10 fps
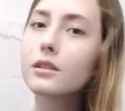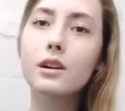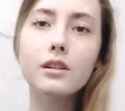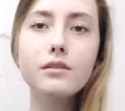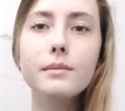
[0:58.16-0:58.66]

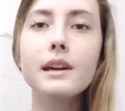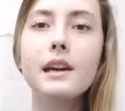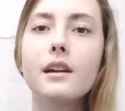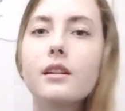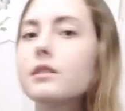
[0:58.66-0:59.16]
all of my
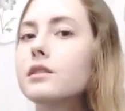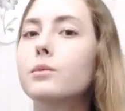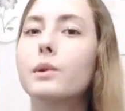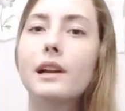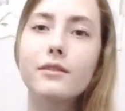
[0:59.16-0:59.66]
hair onto
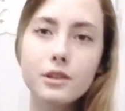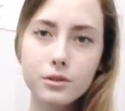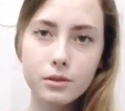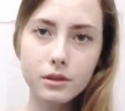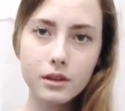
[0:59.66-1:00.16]
whatever
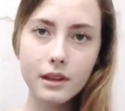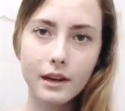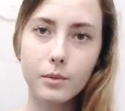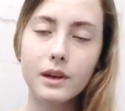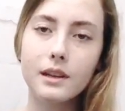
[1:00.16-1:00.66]
shoulder that
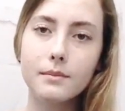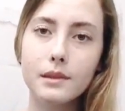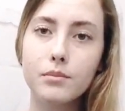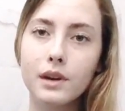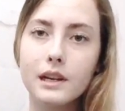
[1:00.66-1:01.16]
I want the
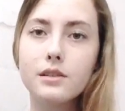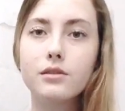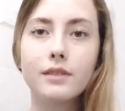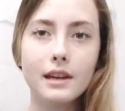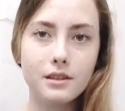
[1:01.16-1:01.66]
braid to
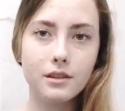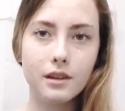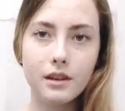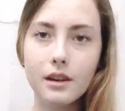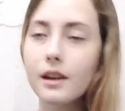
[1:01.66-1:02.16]
rest
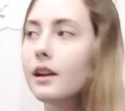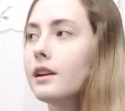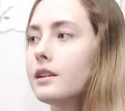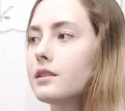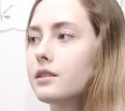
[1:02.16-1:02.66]
on.
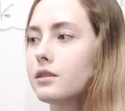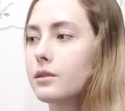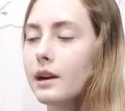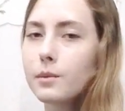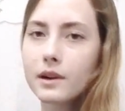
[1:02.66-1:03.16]
So
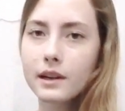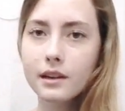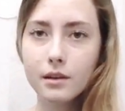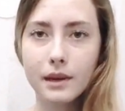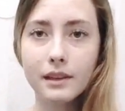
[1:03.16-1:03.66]
I want it
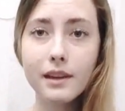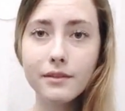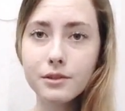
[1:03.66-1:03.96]
on my left